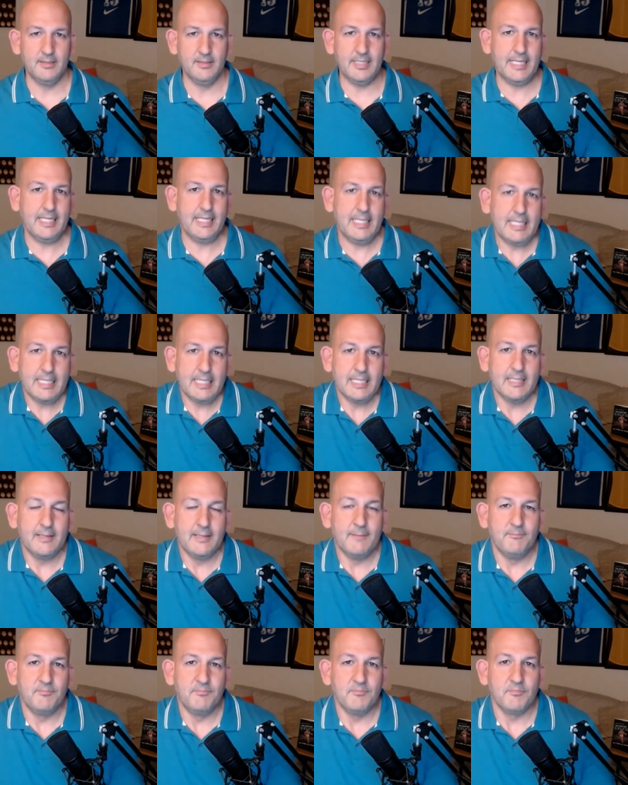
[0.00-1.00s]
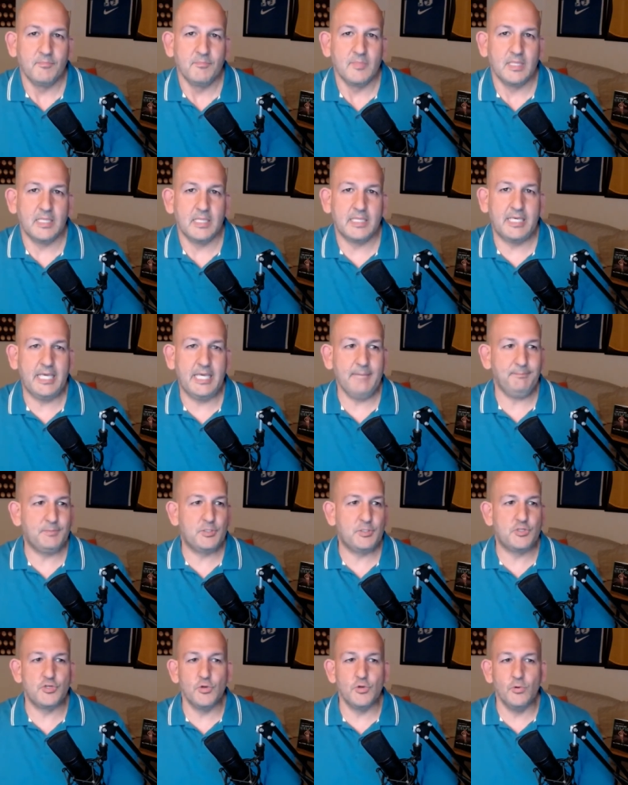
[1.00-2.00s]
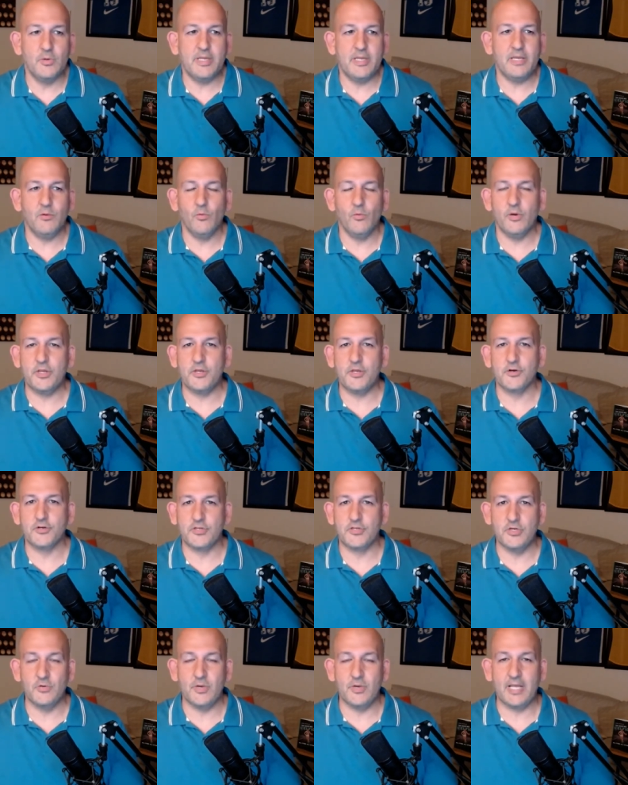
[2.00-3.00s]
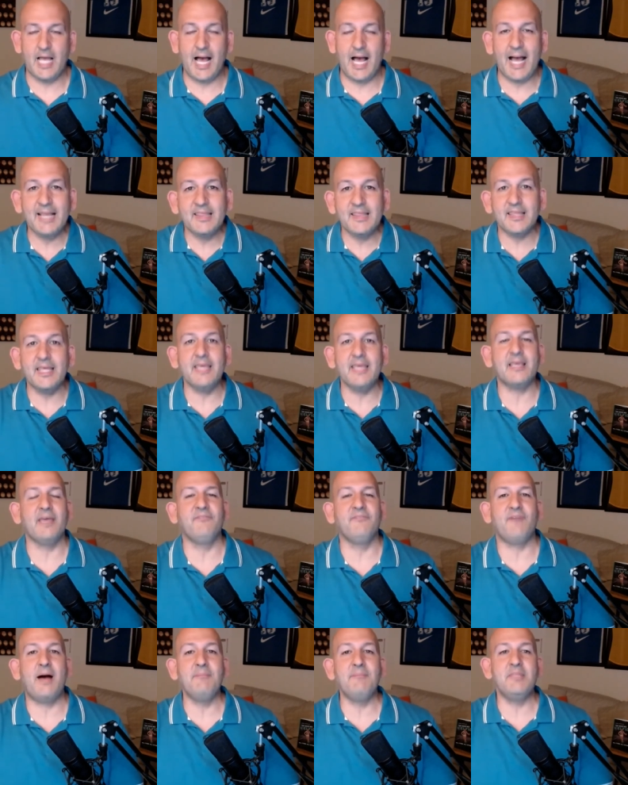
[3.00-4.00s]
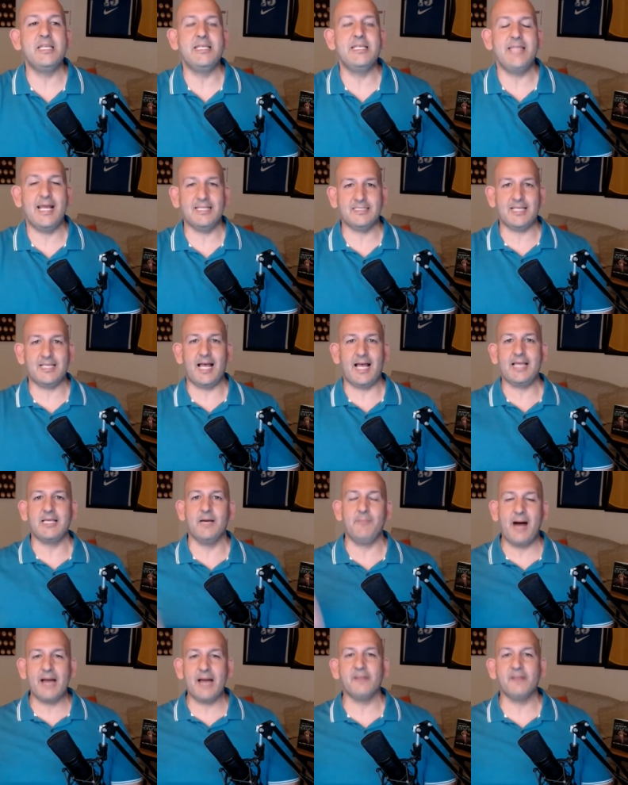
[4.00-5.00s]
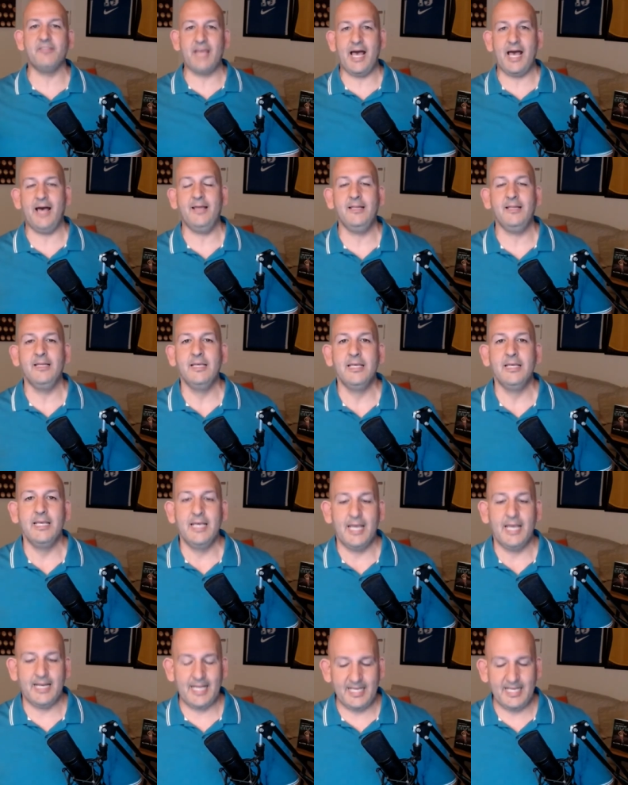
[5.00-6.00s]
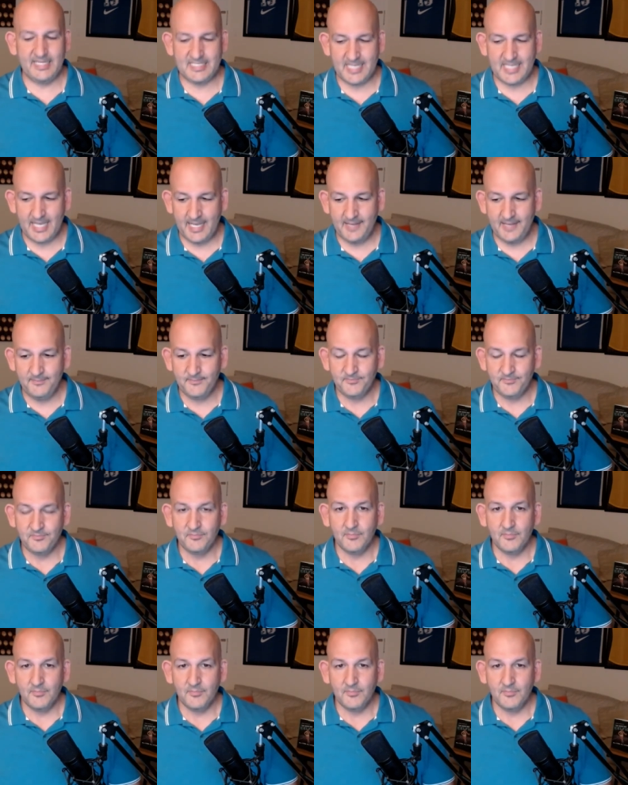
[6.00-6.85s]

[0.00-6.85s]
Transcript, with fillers: Like, keep doing what you're doing. I think if I'm the Nets, I come out of that and I say,